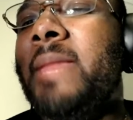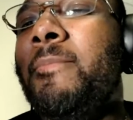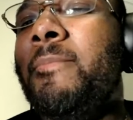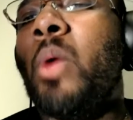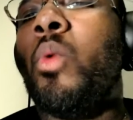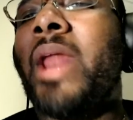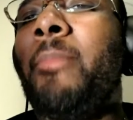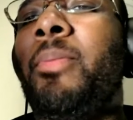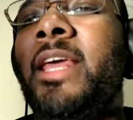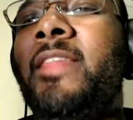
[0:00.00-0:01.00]
When I
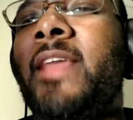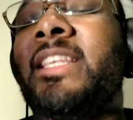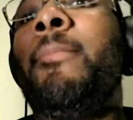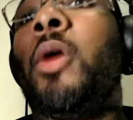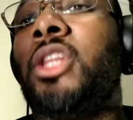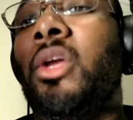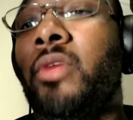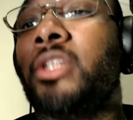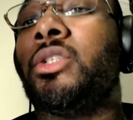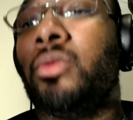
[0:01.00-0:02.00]
played that, because I bought the
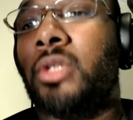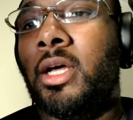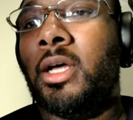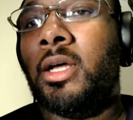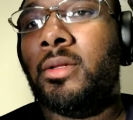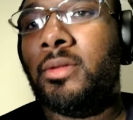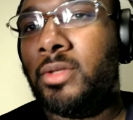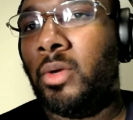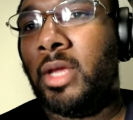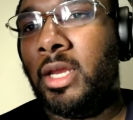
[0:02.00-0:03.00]
original
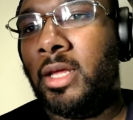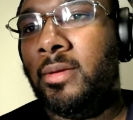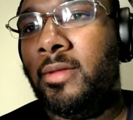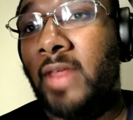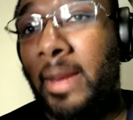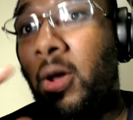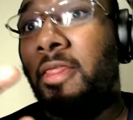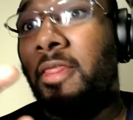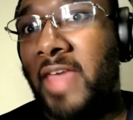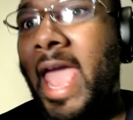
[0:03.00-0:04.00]
Tokiden, then I bought
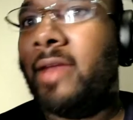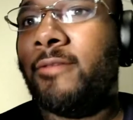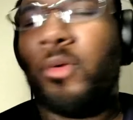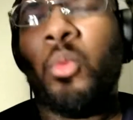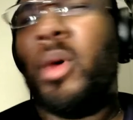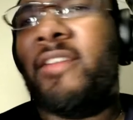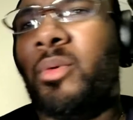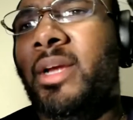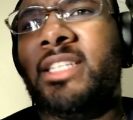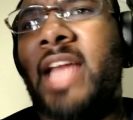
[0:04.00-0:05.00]
that for whatever
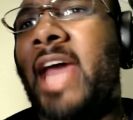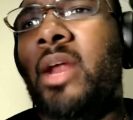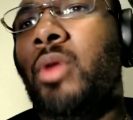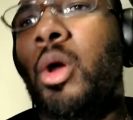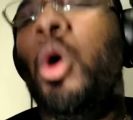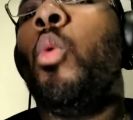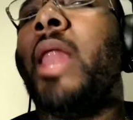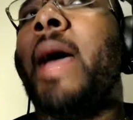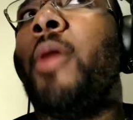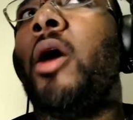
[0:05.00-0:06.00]
reason, I don't know. Well, I
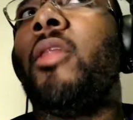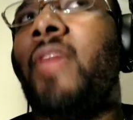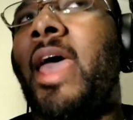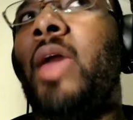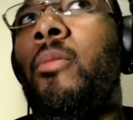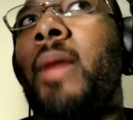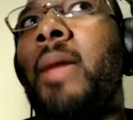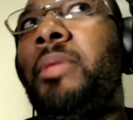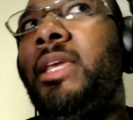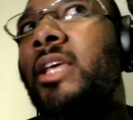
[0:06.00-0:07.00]
bought that on my
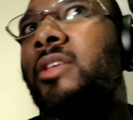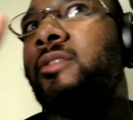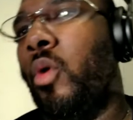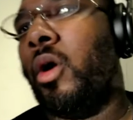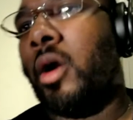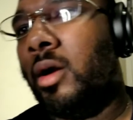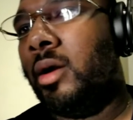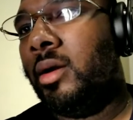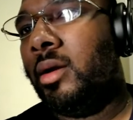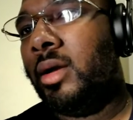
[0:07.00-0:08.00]
PS4. So
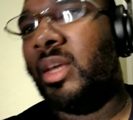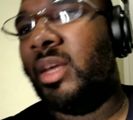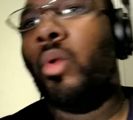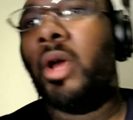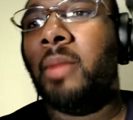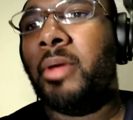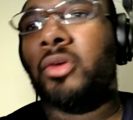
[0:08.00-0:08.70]
I wanted a bigger